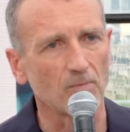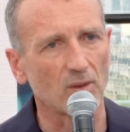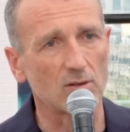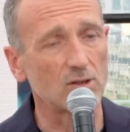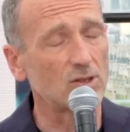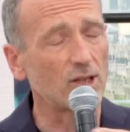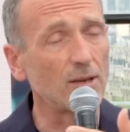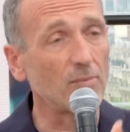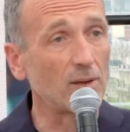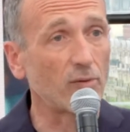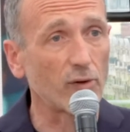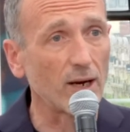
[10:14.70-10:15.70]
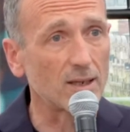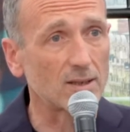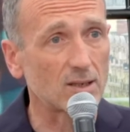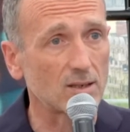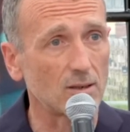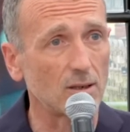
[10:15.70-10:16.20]
The same in
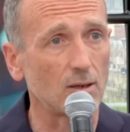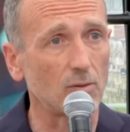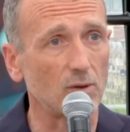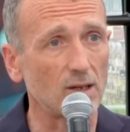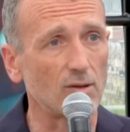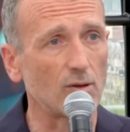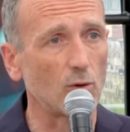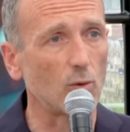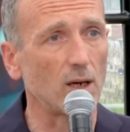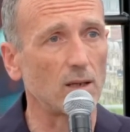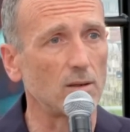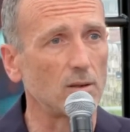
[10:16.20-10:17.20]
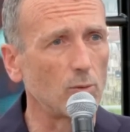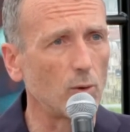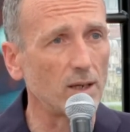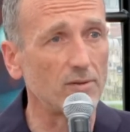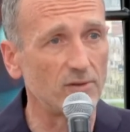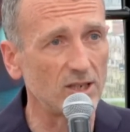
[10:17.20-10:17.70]
France with the
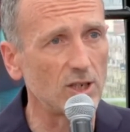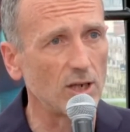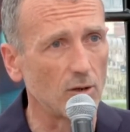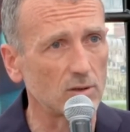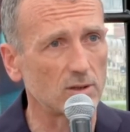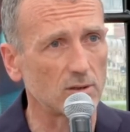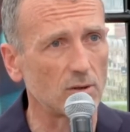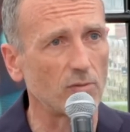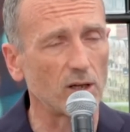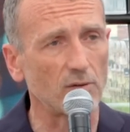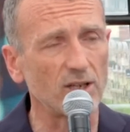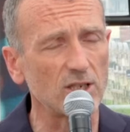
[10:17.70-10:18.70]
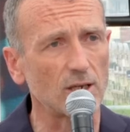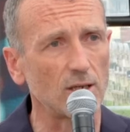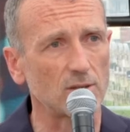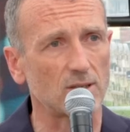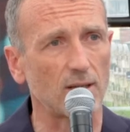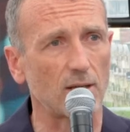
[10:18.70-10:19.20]
loi de vigilance, devoir de
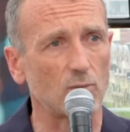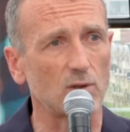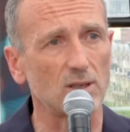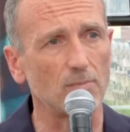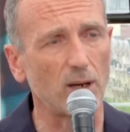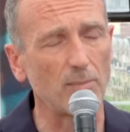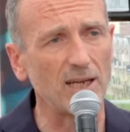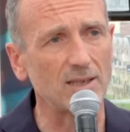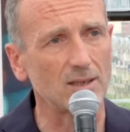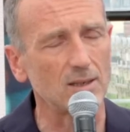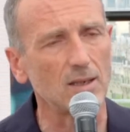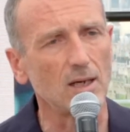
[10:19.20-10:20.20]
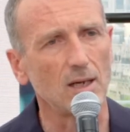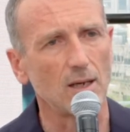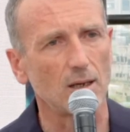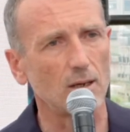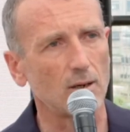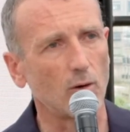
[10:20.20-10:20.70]
vigilance, that was implemented
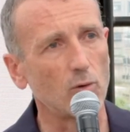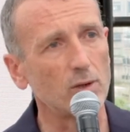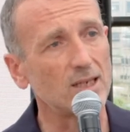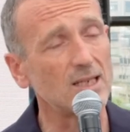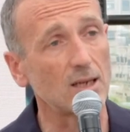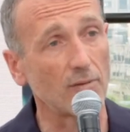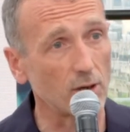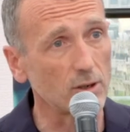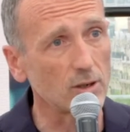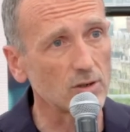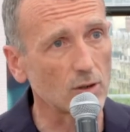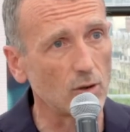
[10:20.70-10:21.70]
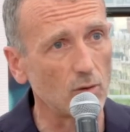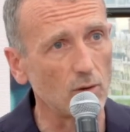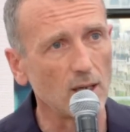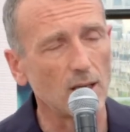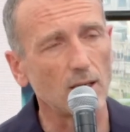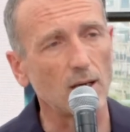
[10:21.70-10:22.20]
already several years ago.
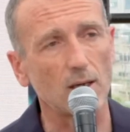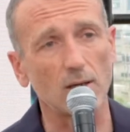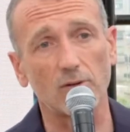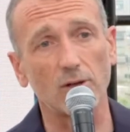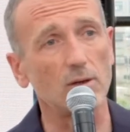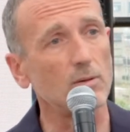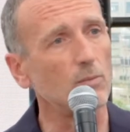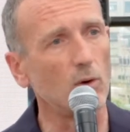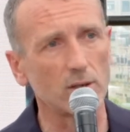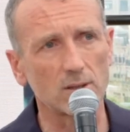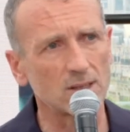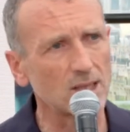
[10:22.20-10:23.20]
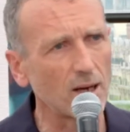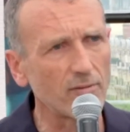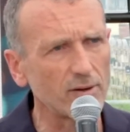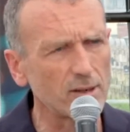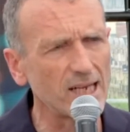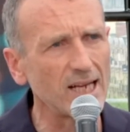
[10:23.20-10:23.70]
The Modern
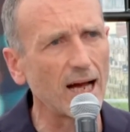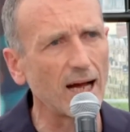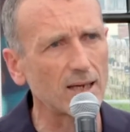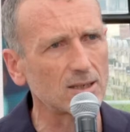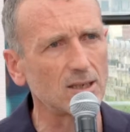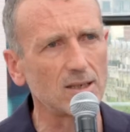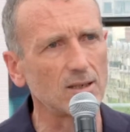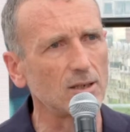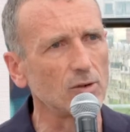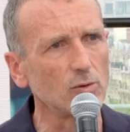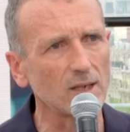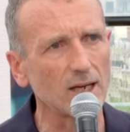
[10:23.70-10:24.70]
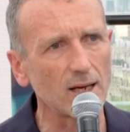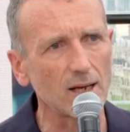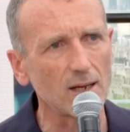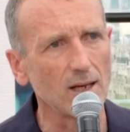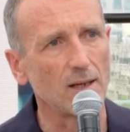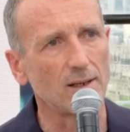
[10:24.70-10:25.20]
Slavery Act in the
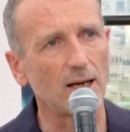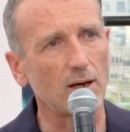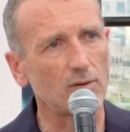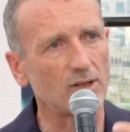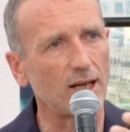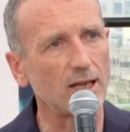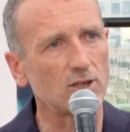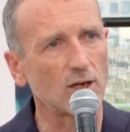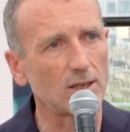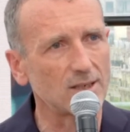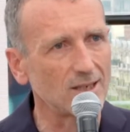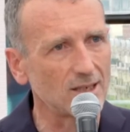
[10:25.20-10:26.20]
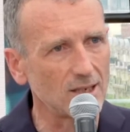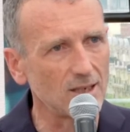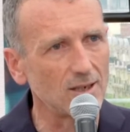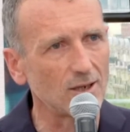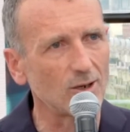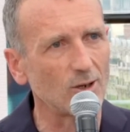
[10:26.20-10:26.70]
UK, now the
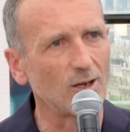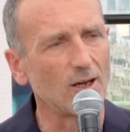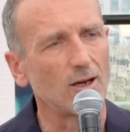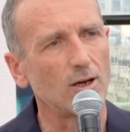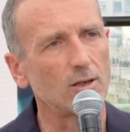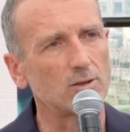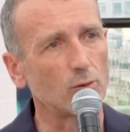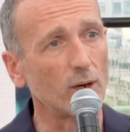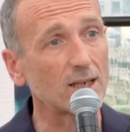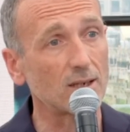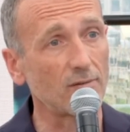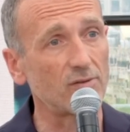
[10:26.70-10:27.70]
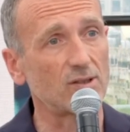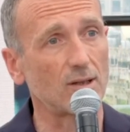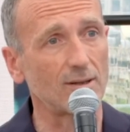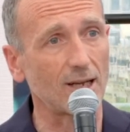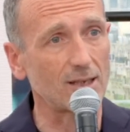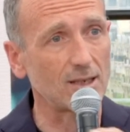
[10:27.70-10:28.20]
HRDD directives
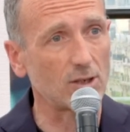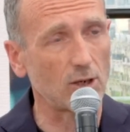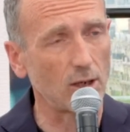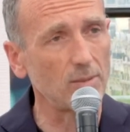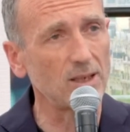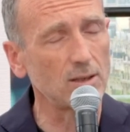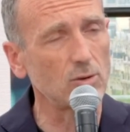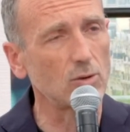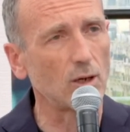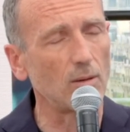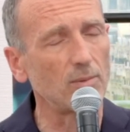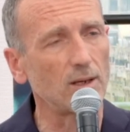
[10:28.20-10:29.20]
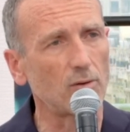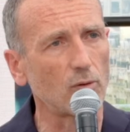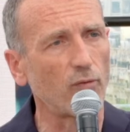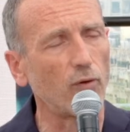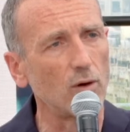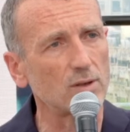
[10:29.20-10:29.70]
that is coming into
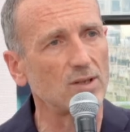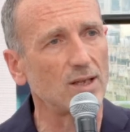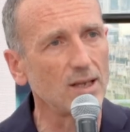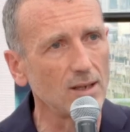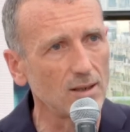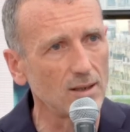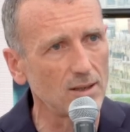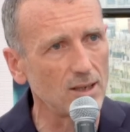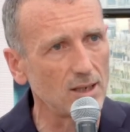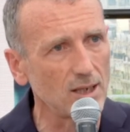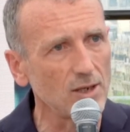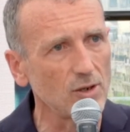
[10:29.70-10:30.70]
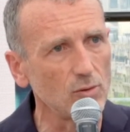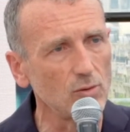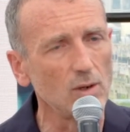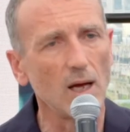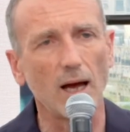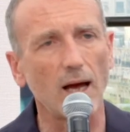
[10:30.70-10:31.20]
force in the EU,
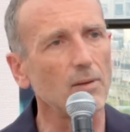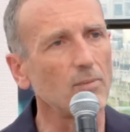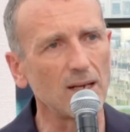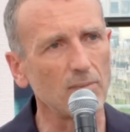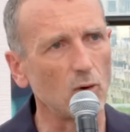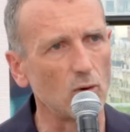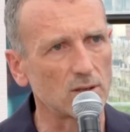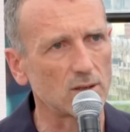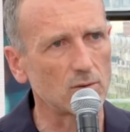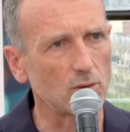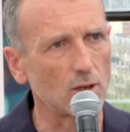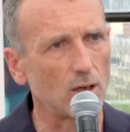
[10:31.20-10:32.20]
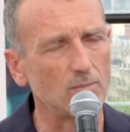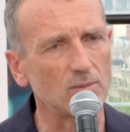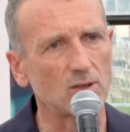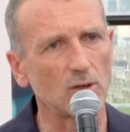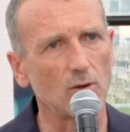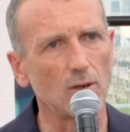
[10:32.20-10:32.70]
and many more to come.
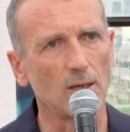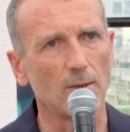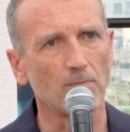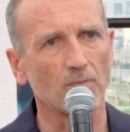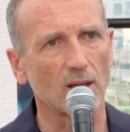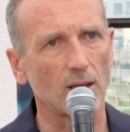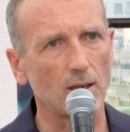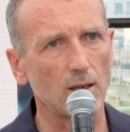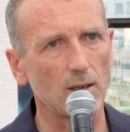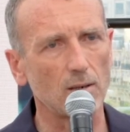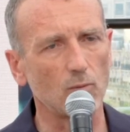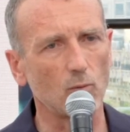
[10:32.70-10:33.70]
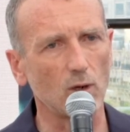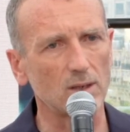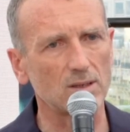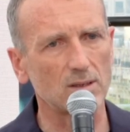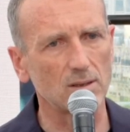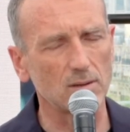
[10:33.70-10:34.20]
So
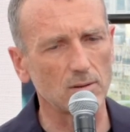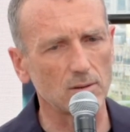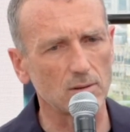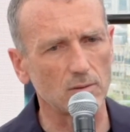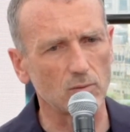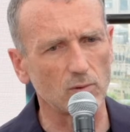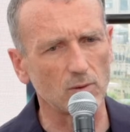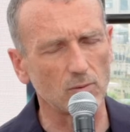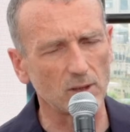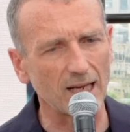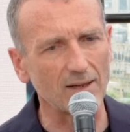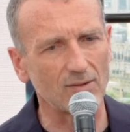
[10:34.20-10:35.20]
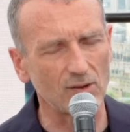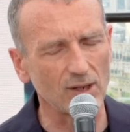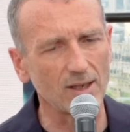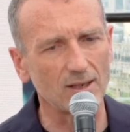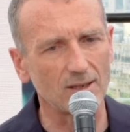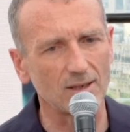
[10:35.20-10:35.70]
what I
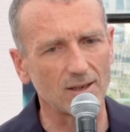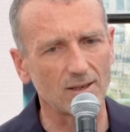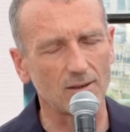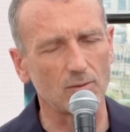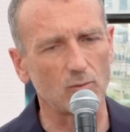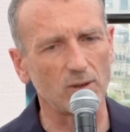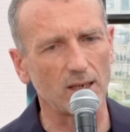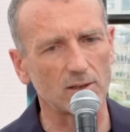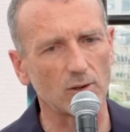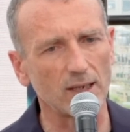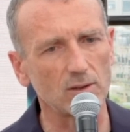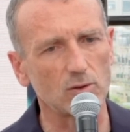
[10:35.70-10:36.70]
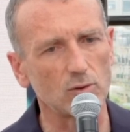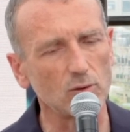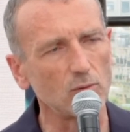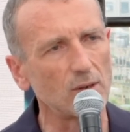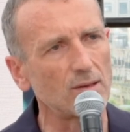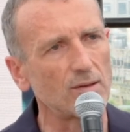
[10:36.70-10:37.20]
think we are trying to do
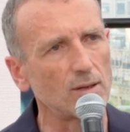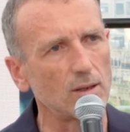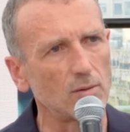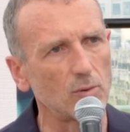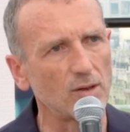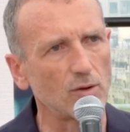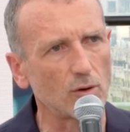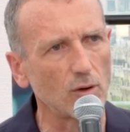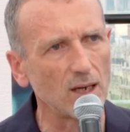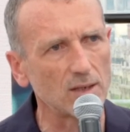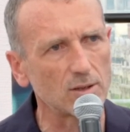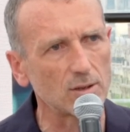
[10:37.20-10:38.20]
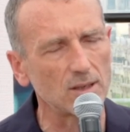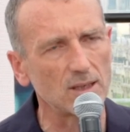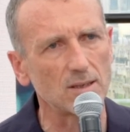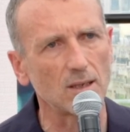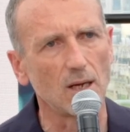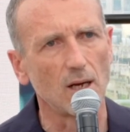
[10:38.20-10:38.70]
with the coalition
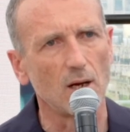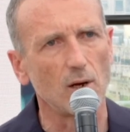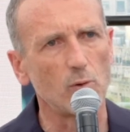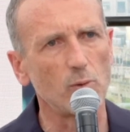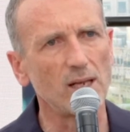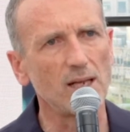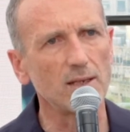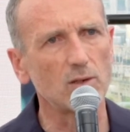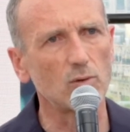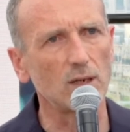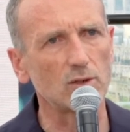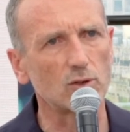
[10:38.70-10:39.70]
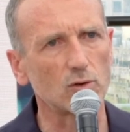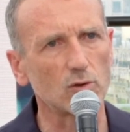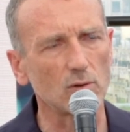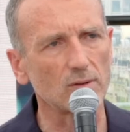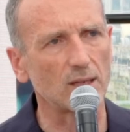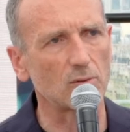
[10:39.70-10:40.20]
is really to
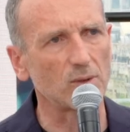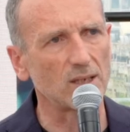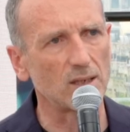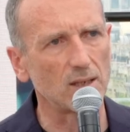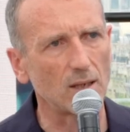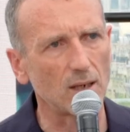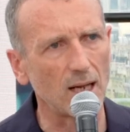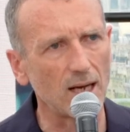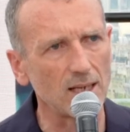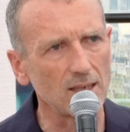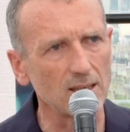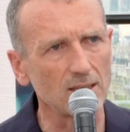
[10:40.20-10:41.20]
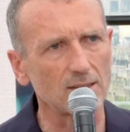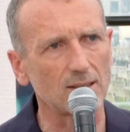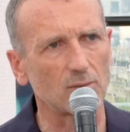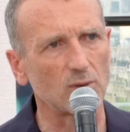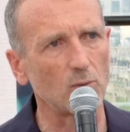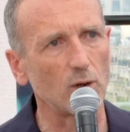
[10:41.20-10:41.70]
ensure that we align,
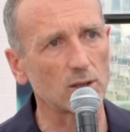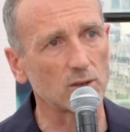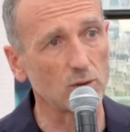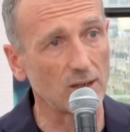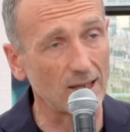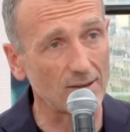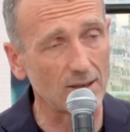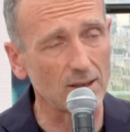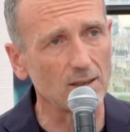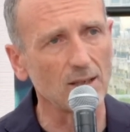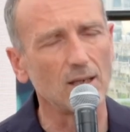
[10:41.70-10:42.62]
that we work together